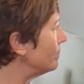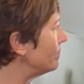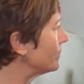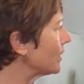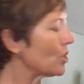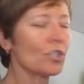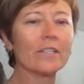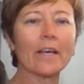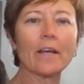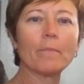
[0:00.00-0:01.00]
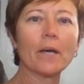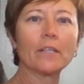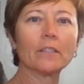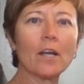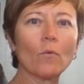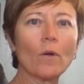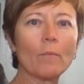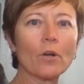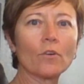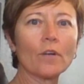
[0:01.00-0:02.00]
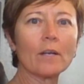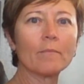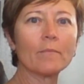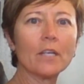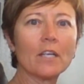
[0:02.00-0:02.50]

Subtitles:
get you set up on a layaway program